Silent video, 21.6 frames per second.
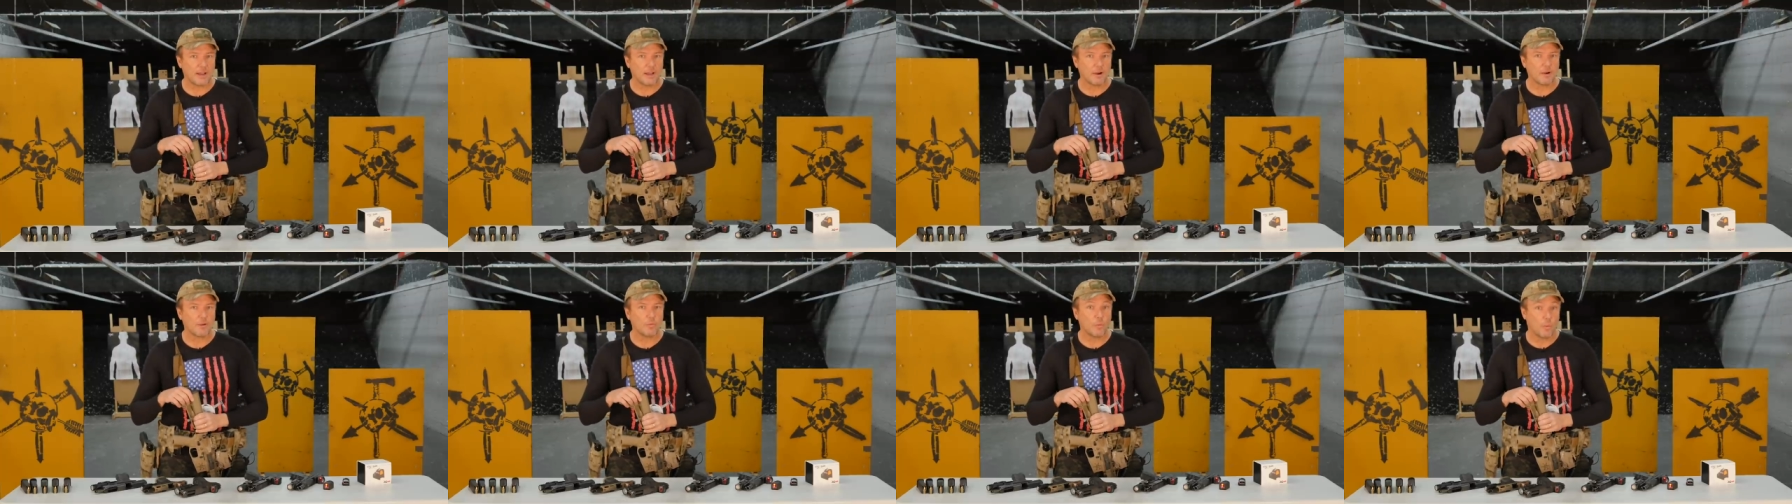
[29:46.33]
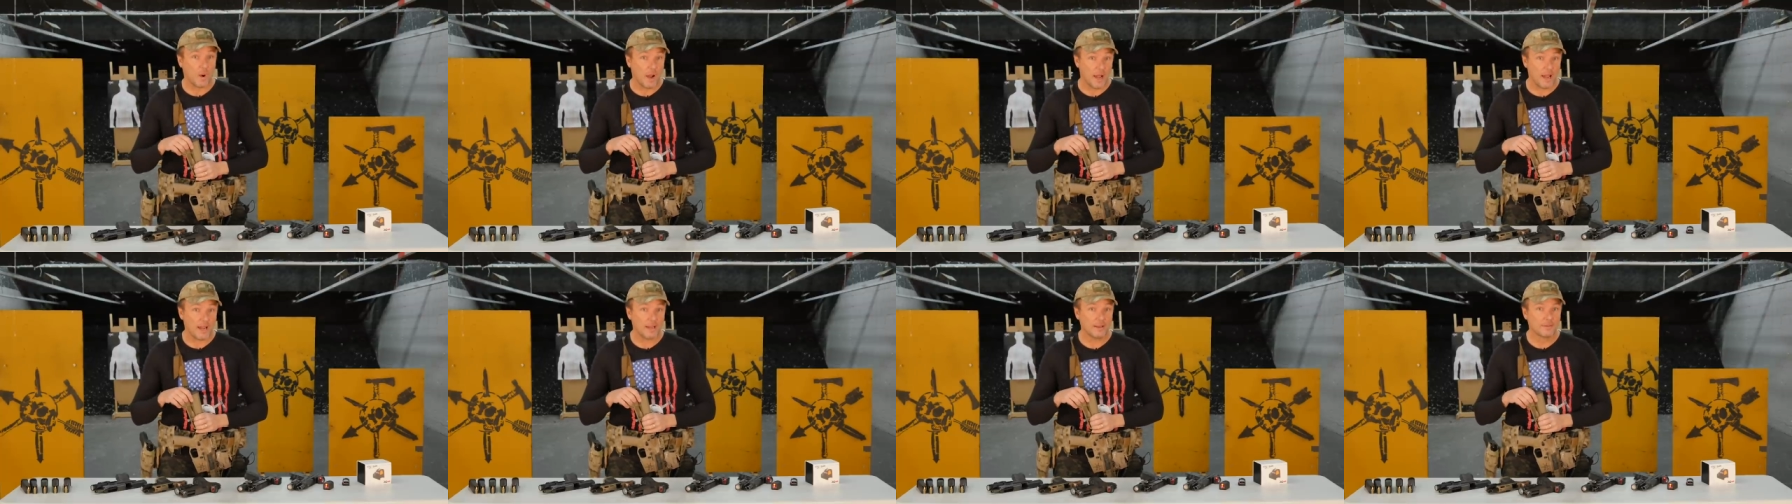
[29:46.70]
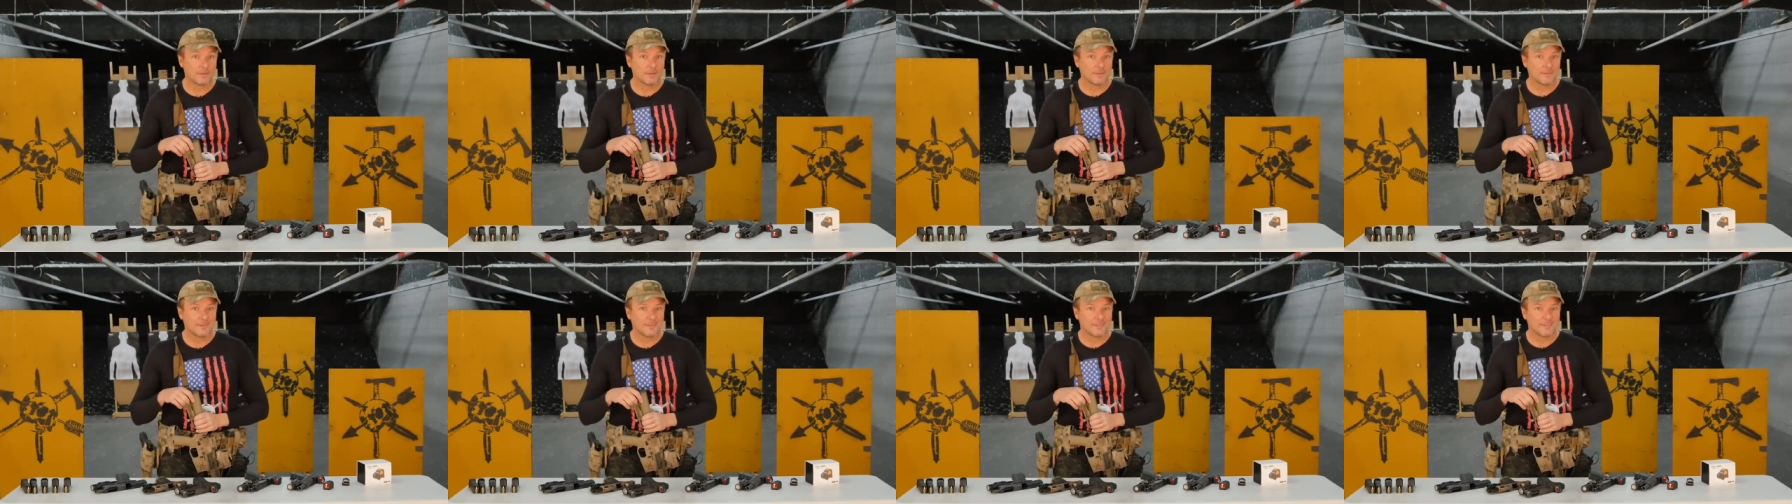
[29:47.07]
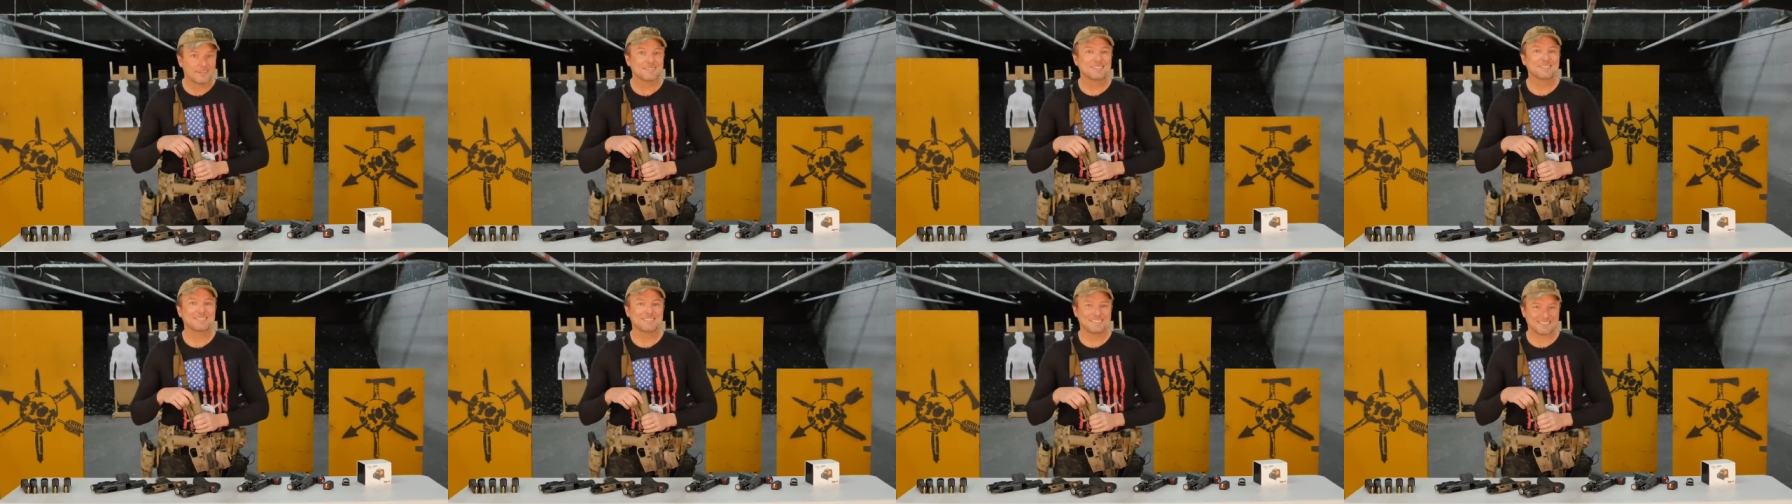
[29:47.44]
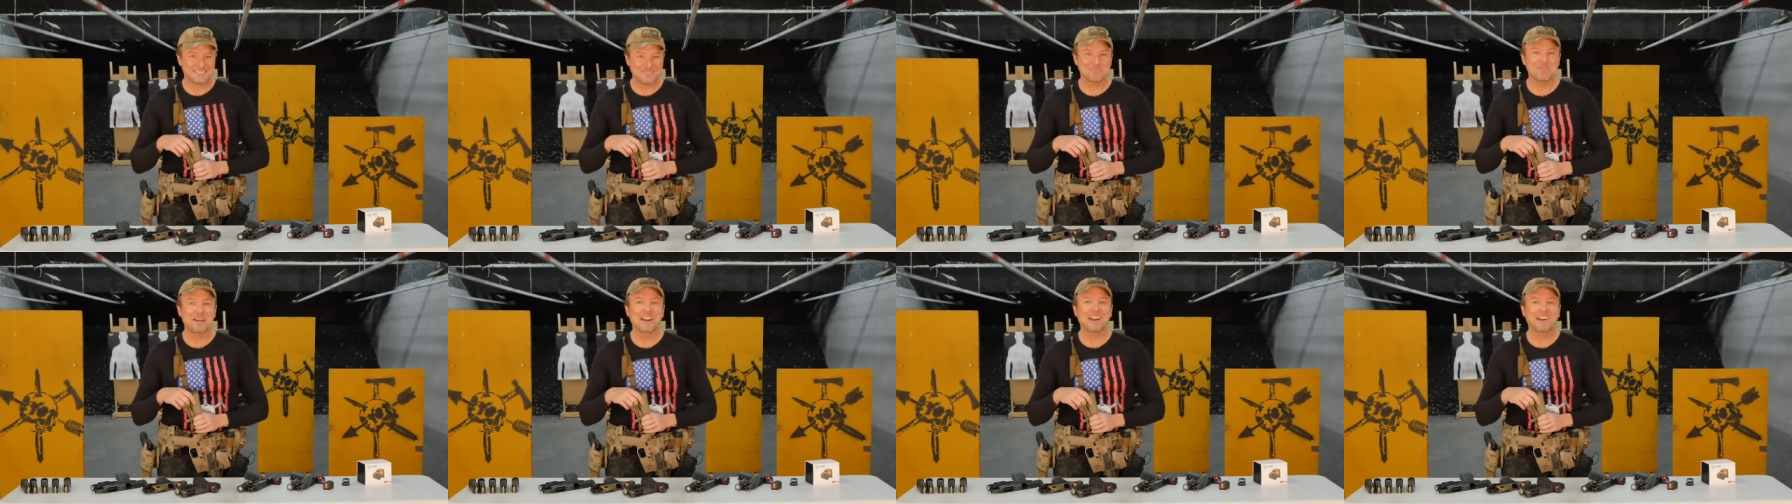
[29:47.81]
here. Why?
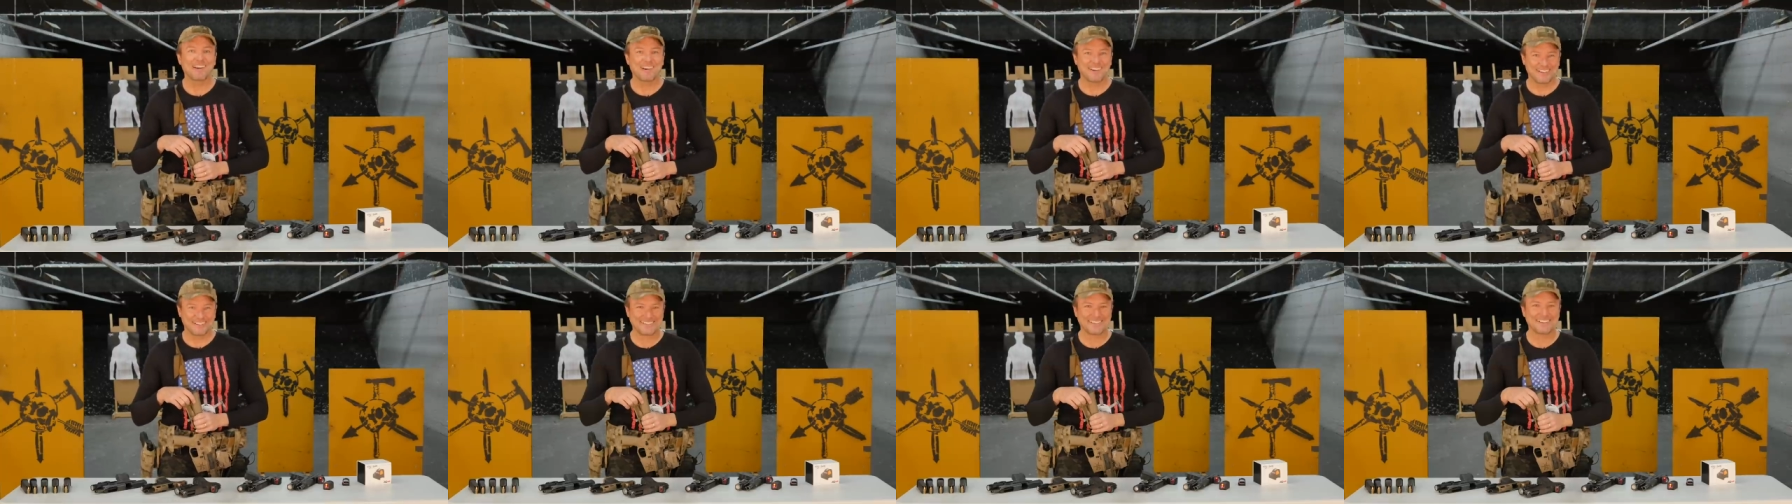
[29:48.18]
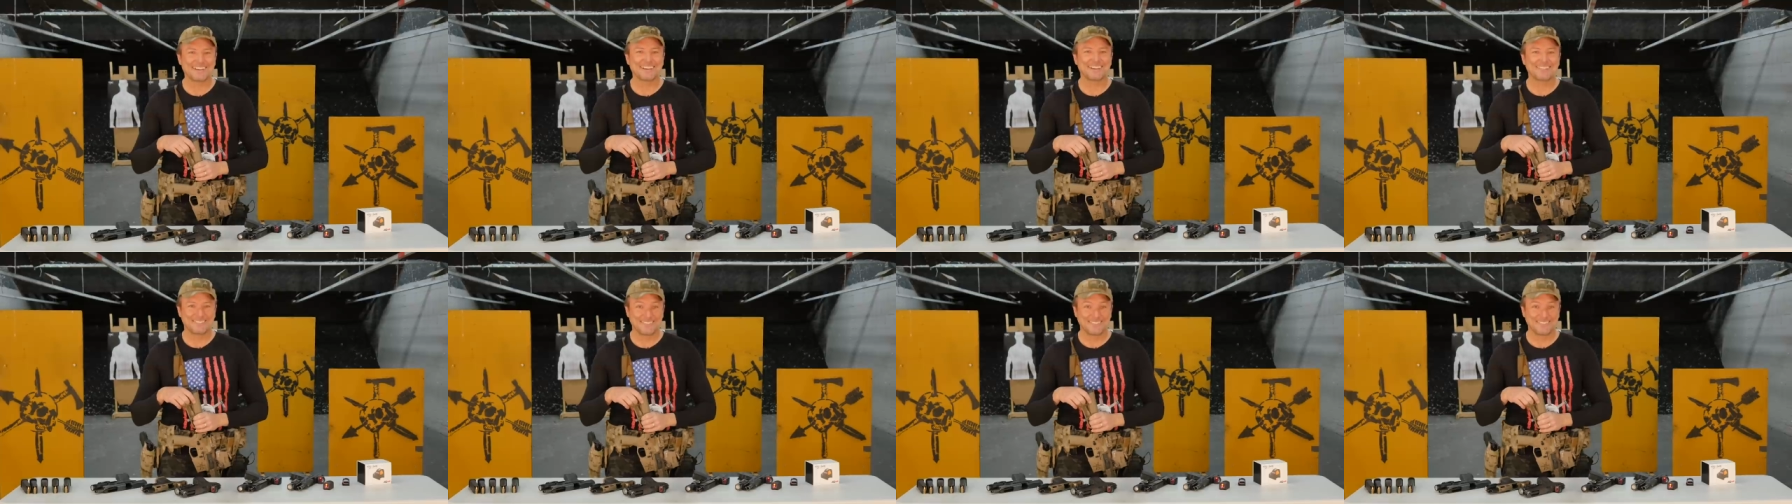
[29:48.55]
America.